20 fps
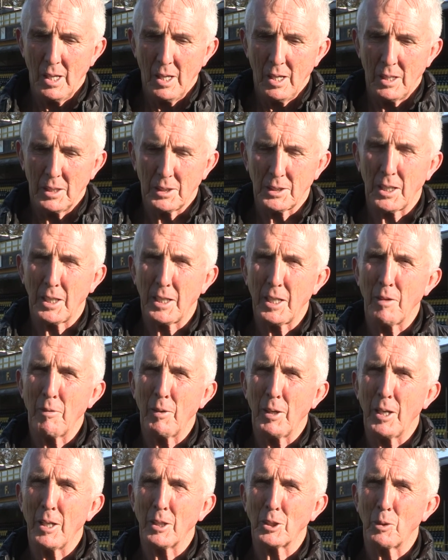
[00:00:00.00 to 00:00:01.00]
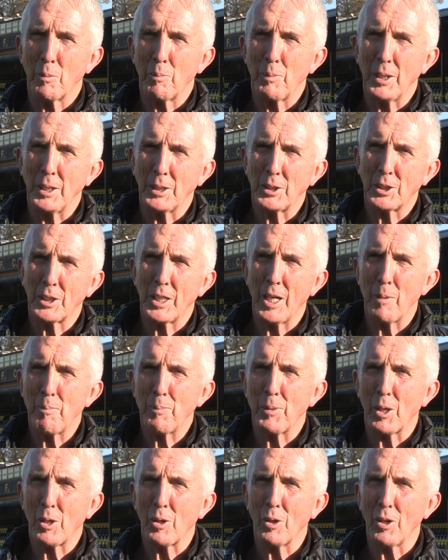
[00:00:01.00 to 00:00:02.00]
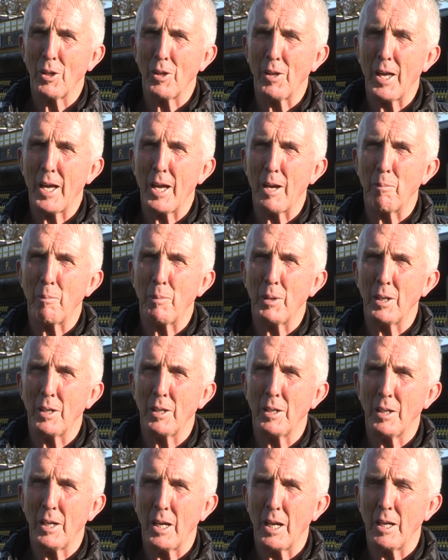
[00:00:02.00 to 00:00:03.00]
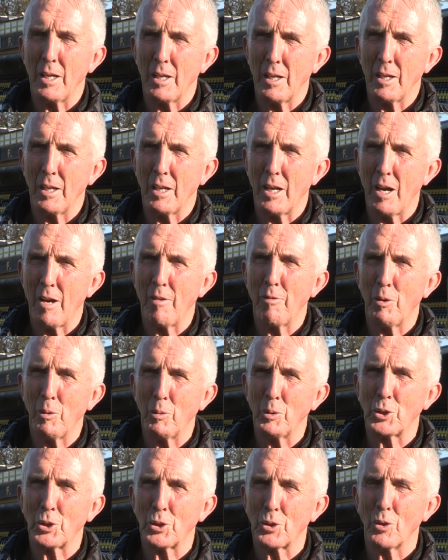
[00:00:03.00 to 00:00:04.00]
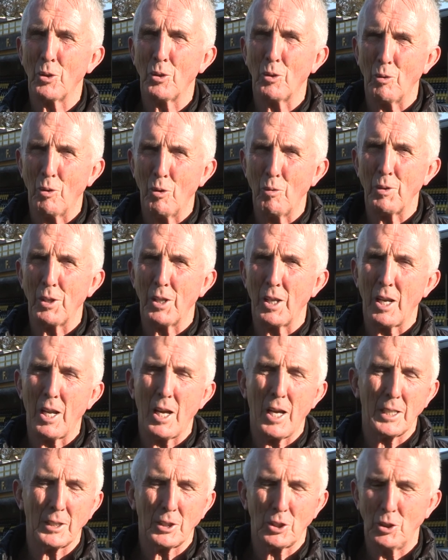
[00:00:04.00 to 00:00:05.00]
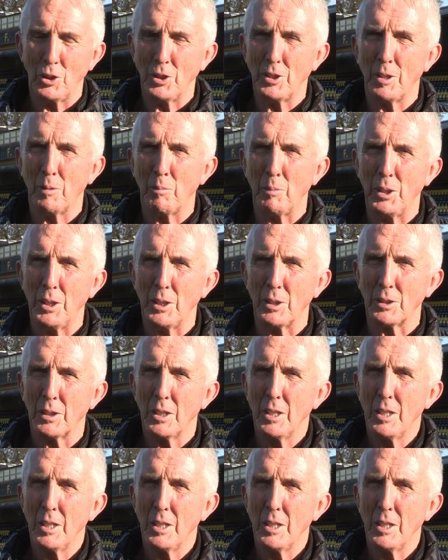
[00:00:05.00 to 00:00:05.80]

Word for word: It's like everything else. Are pretty sceptical of that, but I've always thought over the last good number of years,